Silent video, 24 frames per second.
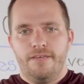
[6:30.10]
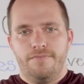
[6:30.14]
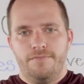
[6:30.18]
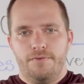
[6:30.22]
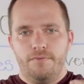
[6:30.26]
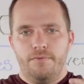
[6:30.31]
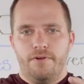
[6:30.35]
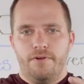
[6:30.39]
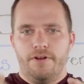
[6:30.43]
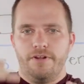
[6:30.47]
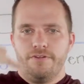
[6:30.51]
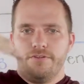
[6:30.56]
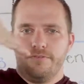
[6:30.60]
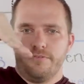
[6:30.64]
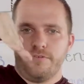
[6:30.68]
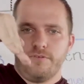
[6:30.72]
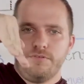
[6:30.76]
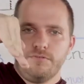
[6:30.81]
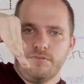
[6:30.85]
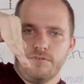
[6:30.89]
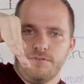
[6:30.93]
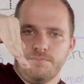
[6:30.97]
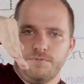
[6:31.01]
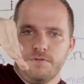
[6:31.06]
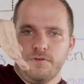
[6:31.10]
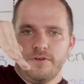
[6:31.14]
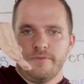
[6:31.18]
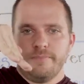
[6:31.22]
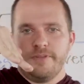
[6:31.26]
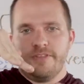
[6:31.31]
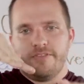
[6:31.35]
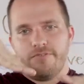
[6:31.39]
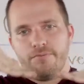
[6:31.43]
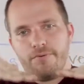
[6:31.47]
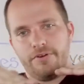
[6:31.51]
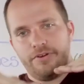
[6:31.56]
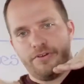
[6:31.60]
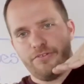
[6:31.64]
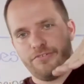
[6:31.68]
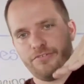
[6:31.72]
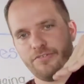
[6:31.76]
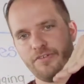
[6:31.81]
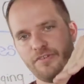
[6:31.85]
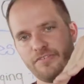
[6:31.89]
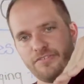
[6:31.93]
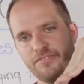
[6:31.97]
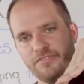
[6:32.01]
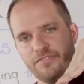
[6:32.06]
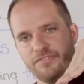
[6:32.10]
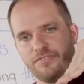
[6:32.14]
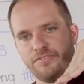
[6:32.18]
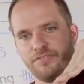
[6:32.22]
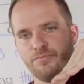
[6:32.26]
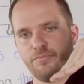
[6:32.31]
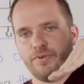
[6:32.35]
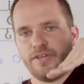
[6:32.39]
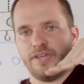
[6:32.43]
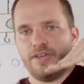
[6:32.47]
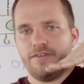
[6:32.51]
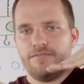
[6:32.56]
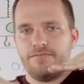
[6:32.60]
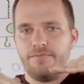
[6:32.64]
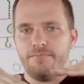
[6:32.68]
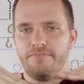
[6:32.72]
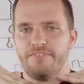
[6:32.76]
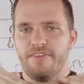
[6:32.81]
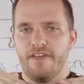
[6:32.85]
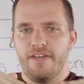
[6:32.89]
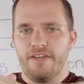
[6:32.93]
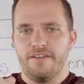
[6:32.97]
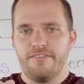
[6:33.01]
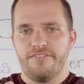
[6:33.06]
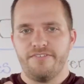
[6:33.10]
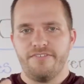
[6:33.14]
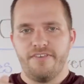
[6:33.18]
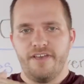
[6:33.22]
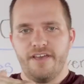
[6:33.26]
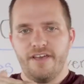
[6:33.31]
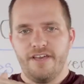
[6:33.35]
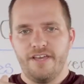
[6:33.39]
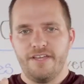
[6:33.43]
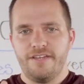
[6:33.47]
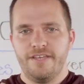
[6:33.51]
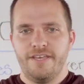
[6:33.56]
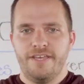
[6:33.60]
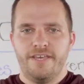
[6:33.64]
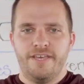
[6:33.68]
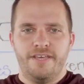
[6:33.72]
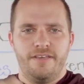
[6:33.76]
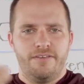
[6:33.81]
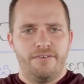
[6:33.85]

if you want to do cool deployments where your truss is swinging from side to side.